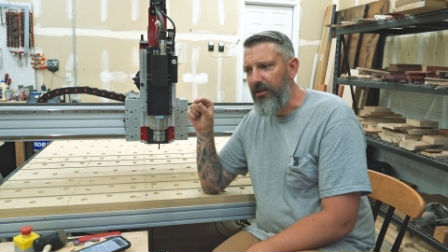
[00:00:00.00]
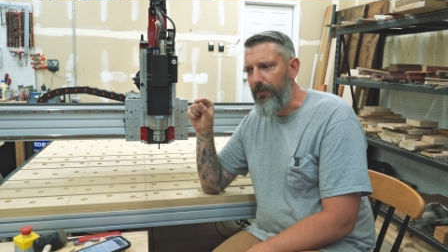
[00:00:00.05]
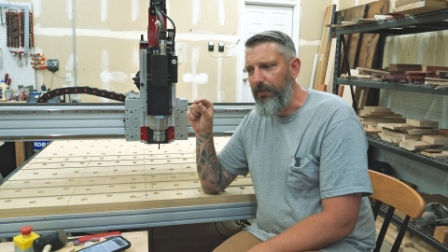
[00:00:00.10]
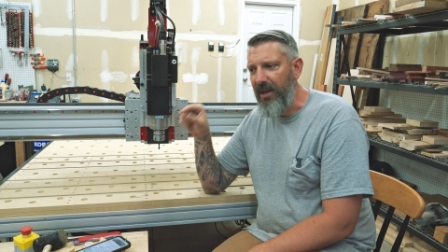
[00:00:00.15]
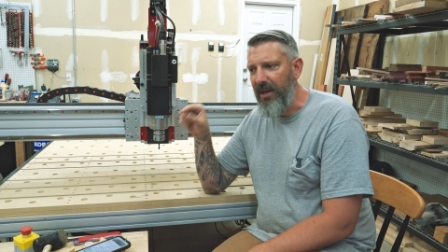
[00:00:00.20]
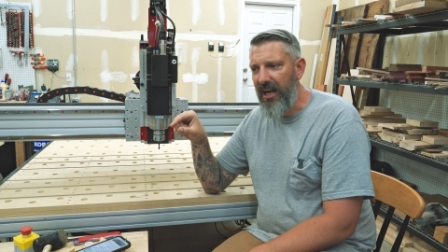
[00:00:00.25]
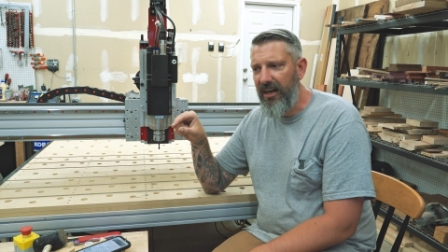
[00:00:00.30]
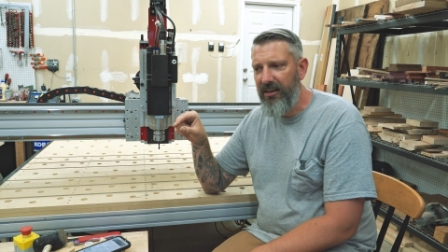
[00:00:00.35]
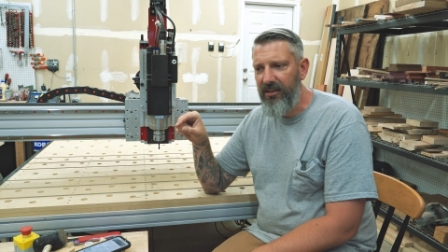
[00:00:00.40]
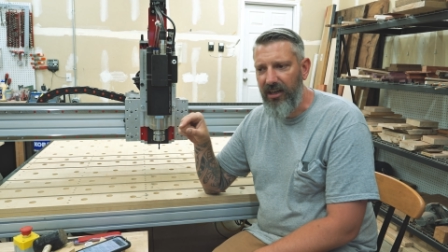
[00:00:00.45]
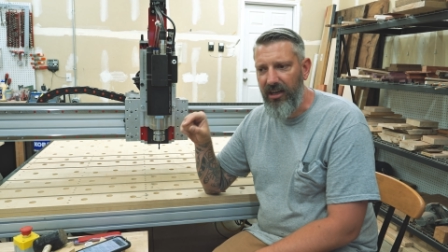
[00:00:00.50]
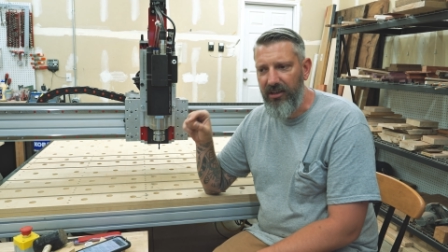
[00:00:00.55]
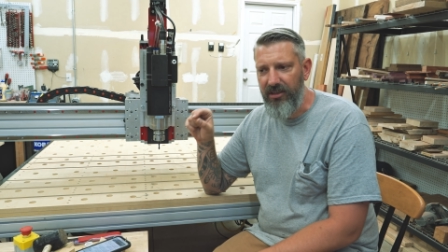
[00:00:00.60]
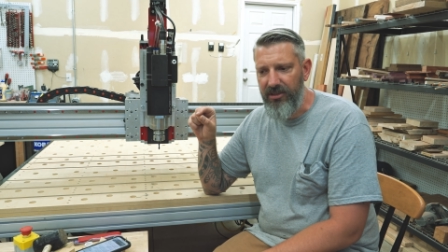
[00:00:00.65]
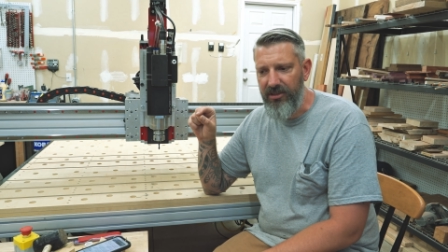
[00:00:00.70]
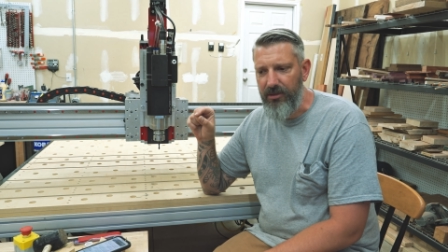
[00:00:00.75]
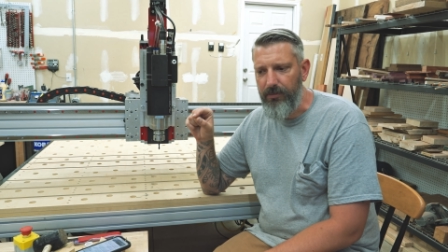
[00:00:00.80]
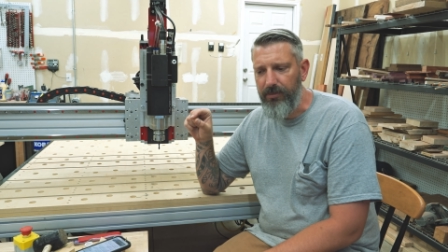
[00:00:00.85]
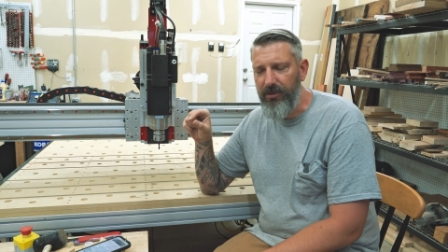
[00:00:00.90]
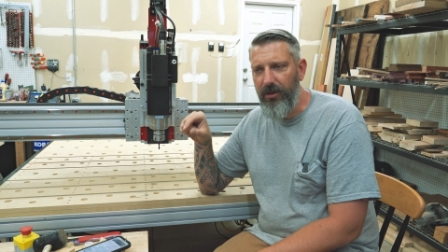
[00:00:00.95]
the background
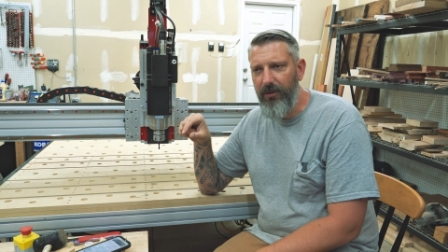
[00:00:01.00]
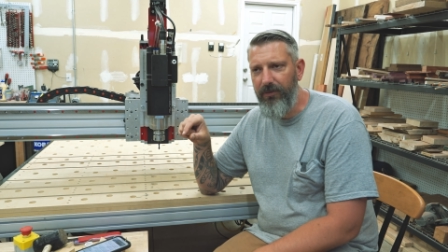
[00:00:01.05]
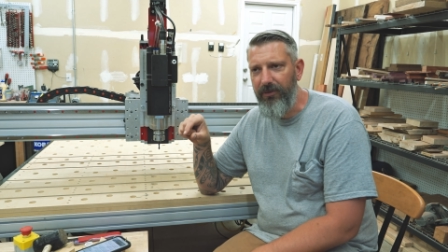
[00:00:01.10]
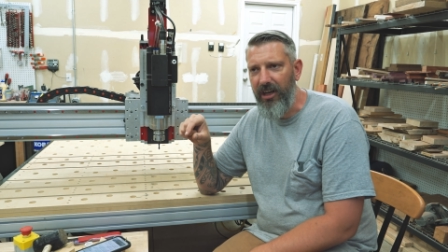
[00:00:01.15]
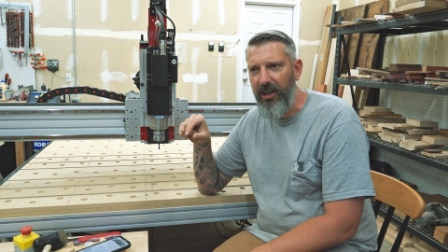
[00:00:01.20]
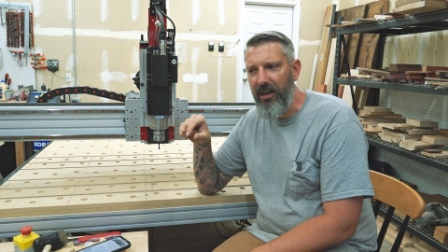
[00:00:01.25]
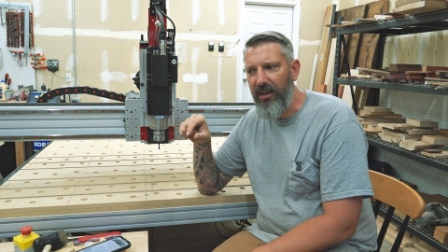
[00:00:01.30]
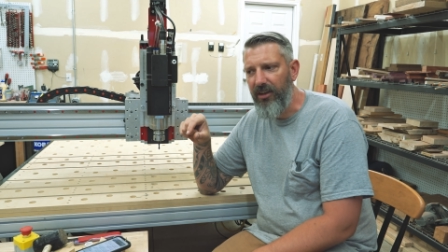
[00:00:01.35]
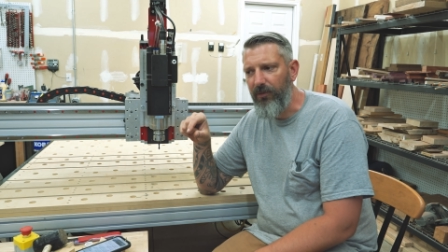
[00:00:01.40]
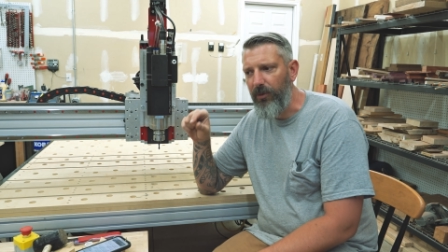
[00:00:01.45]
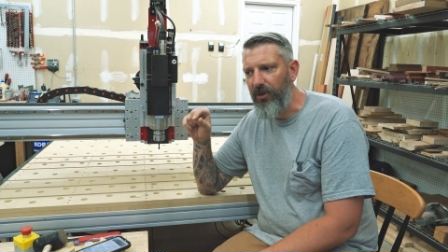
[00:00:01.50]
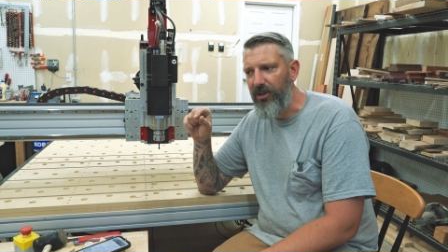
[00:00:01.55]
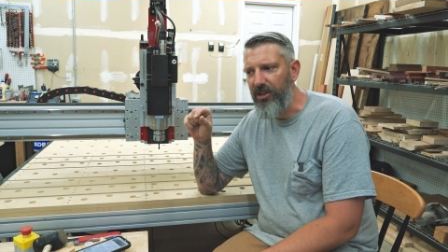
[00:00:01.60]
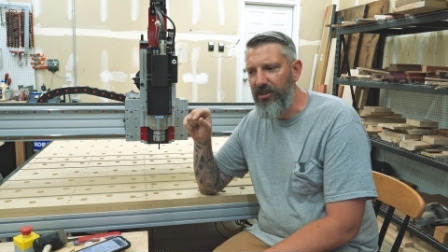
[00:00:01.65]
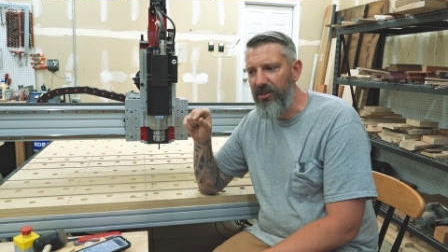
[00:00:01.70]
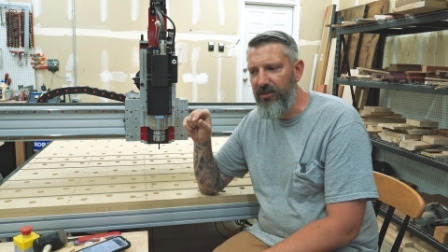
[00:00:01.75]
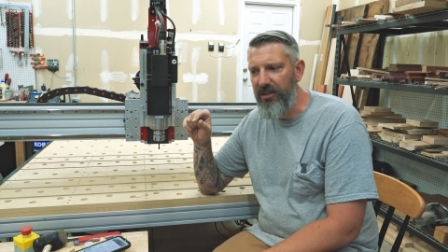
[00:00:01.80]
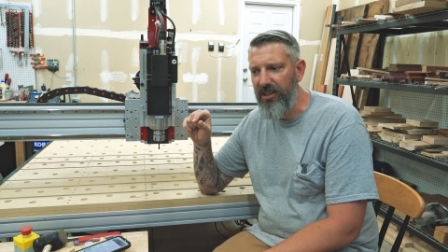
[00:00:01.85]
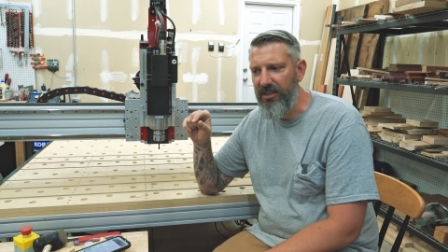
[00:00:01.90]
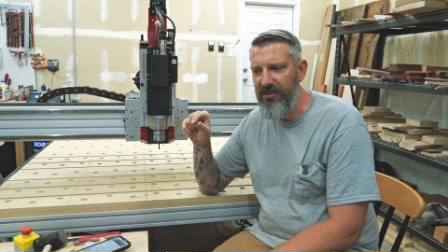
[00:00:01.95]
in your profile where
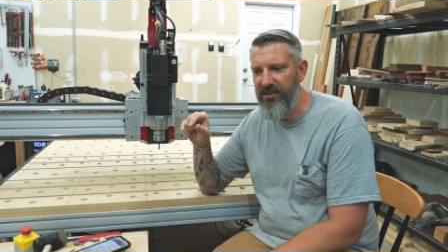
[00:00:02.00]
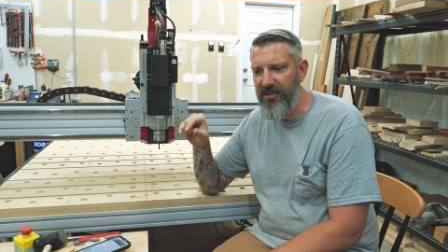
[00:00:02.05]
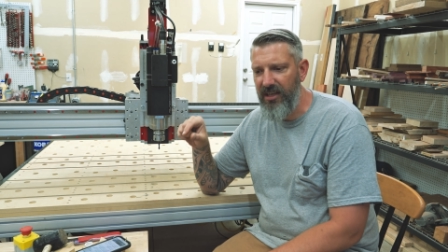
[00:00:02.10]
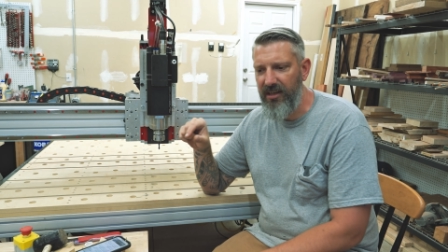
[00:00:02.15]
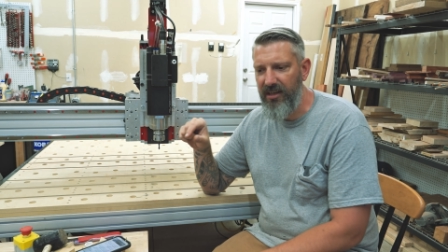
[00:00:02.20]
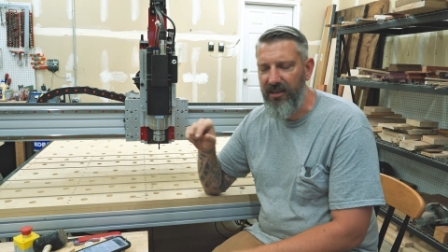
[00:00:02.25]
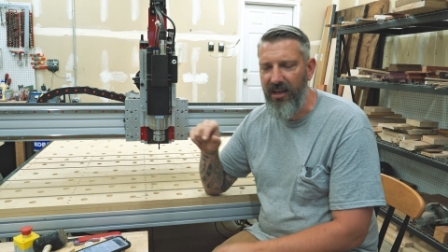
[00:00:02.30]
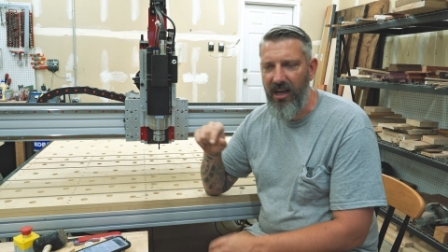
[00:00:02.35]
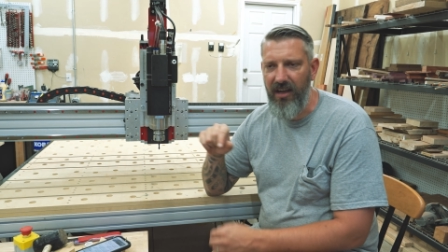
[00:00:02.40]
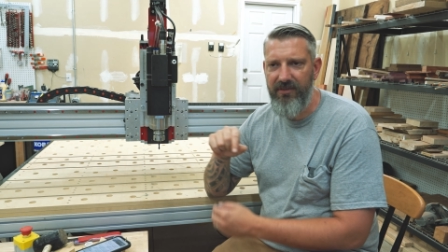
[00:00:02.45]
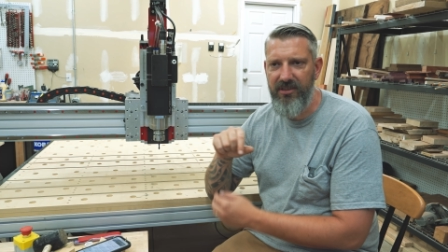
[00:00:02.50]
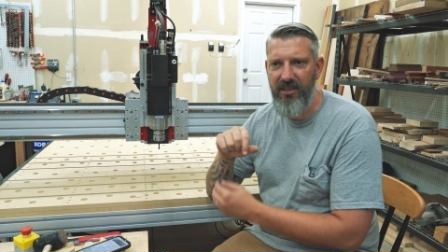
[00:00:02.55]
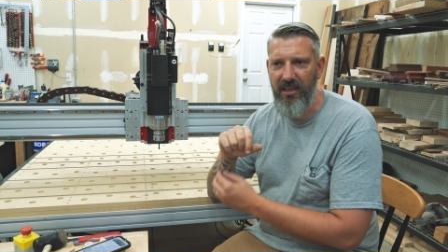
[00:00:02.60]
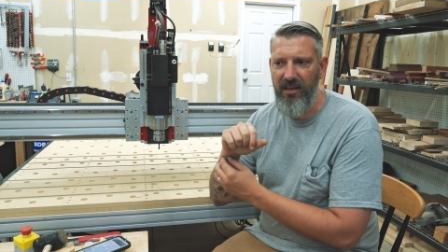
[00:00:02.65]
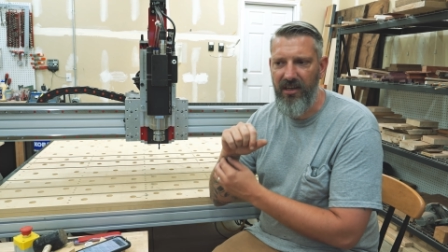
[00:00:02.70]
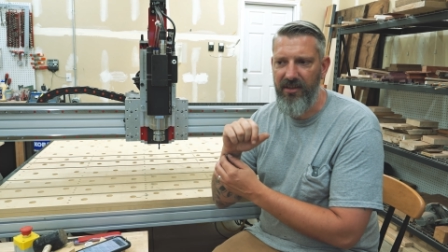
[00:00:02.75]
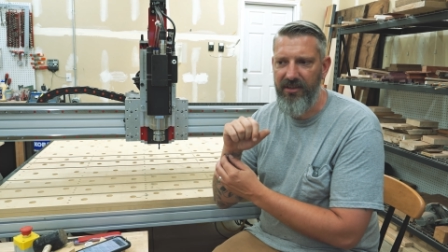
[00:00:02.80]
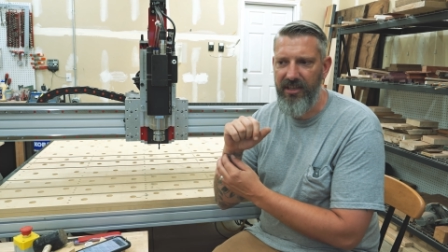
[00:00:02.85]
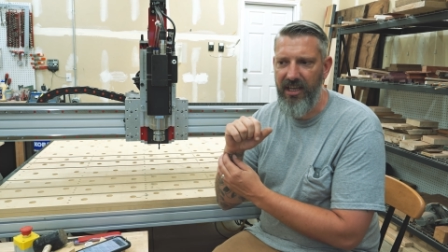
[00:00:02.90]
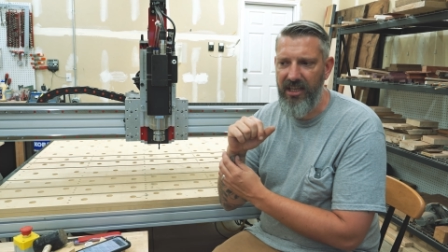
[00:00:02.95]
you can set an offset
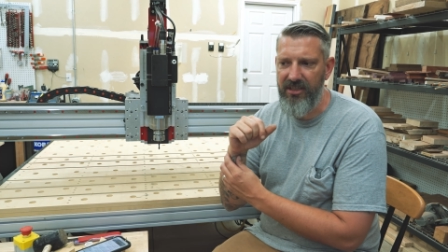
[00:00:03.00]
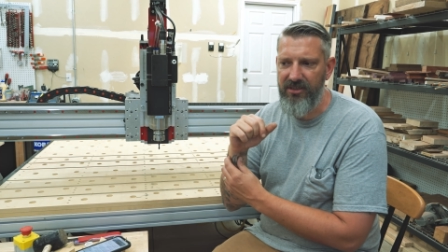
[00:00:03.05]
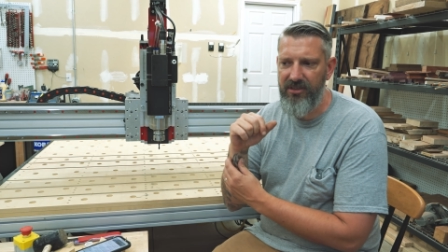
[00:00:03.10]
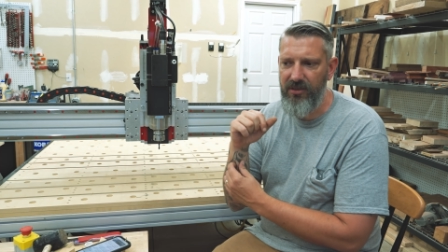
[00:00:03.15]
on that.